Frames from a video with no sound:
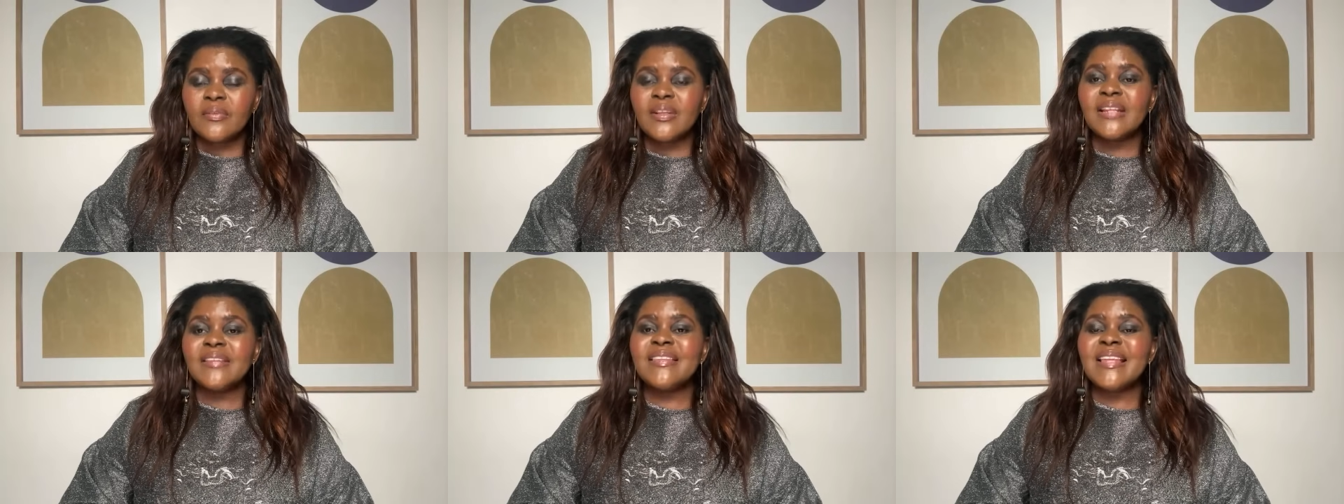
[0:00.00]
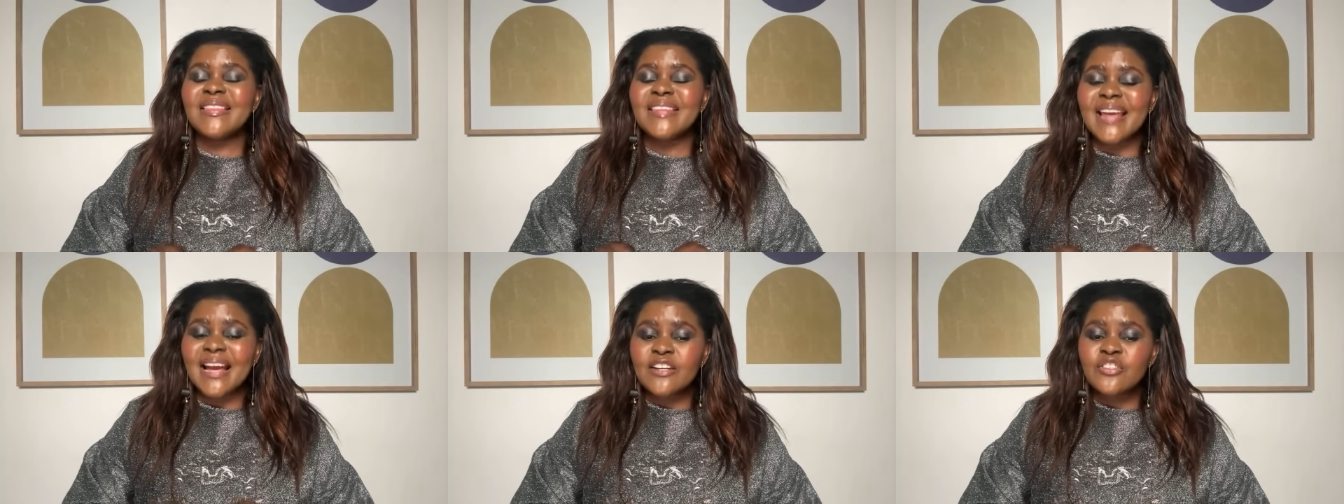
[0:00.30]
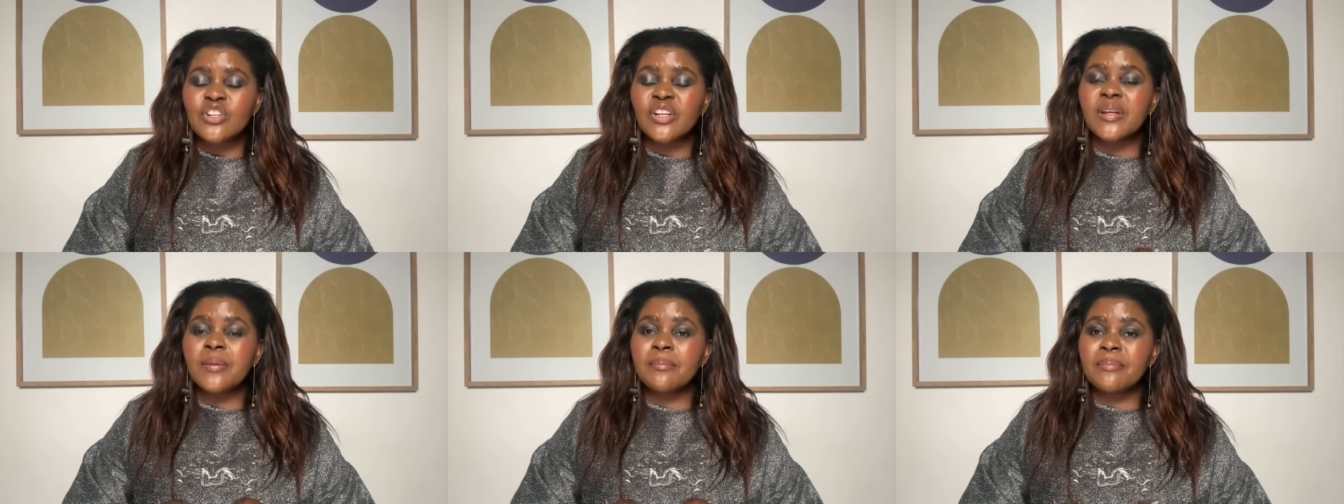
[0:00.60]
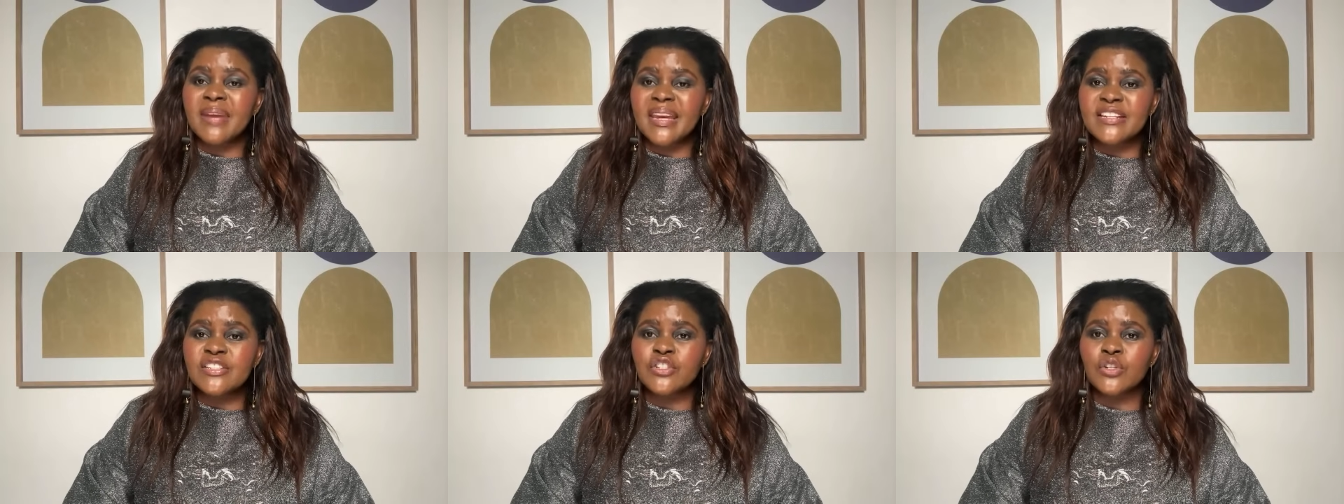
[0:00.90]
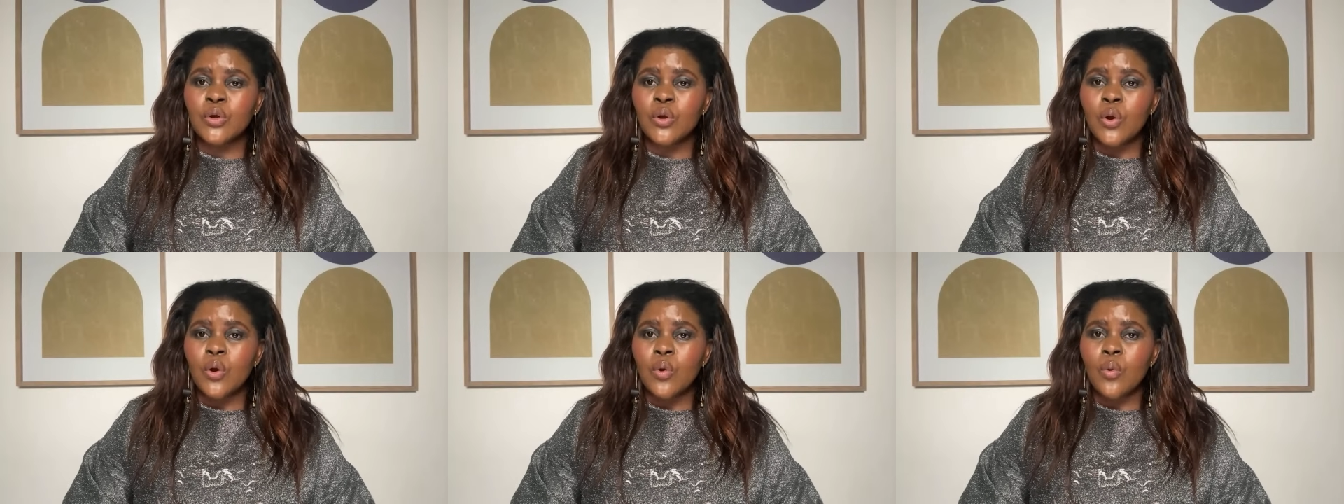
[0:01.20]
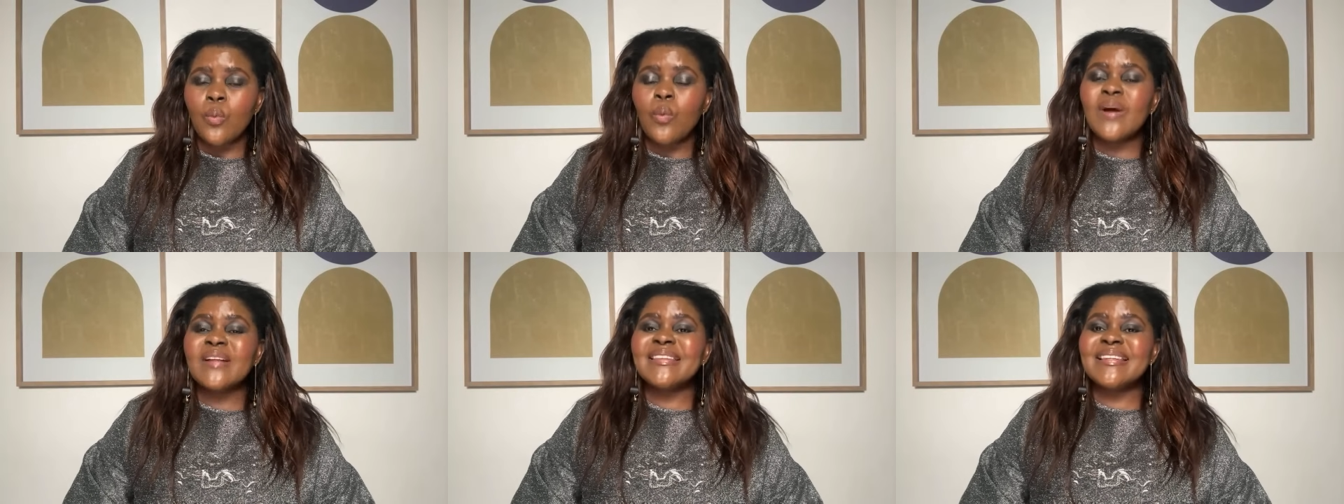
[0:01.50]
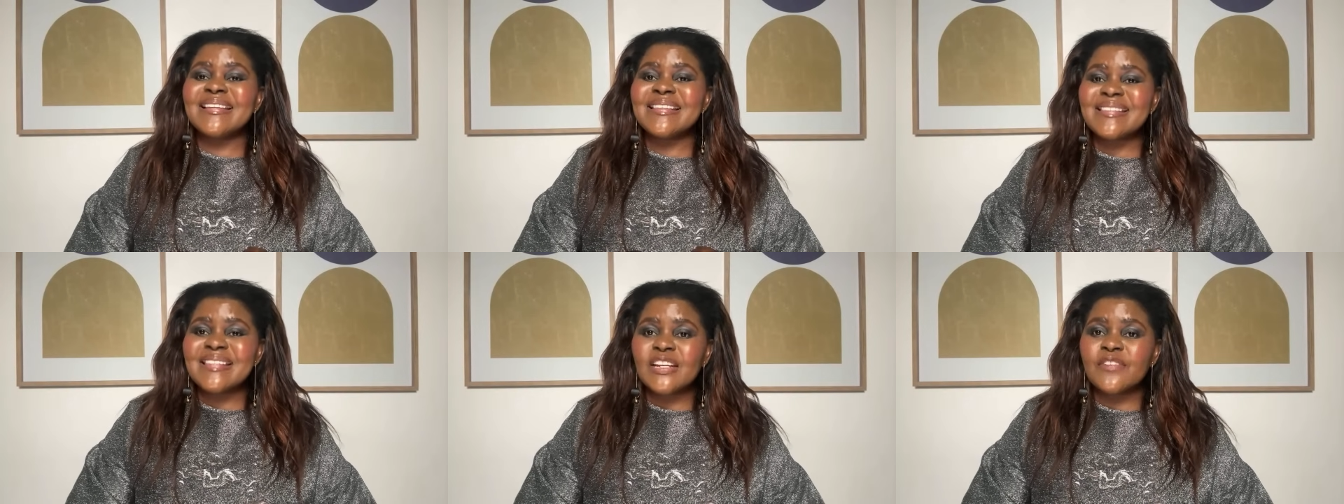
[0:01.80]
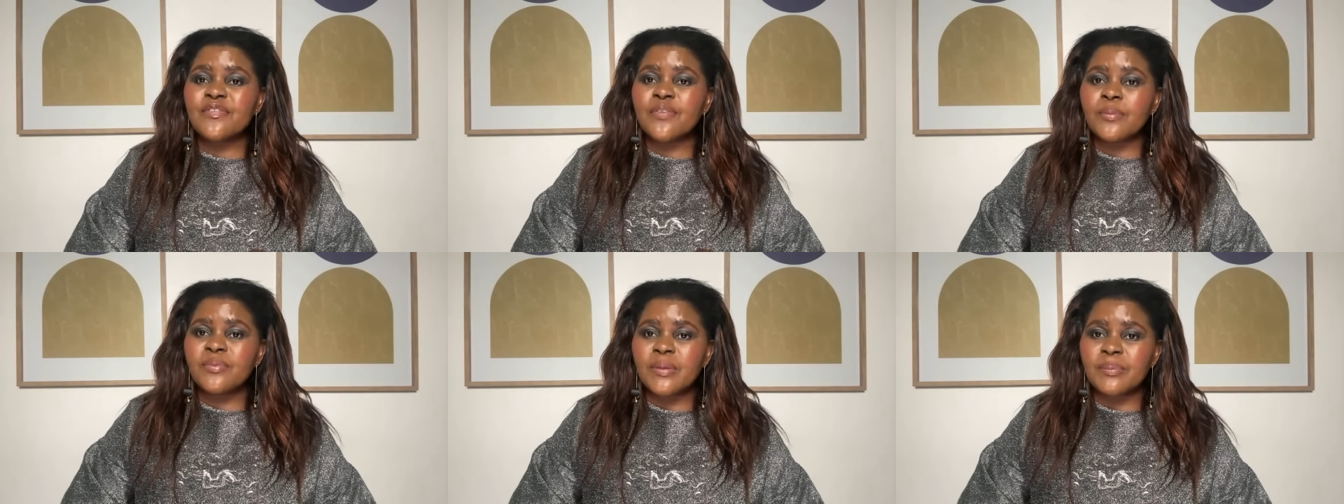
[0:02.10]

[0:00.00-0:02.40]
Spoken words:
that they actually meant what they said from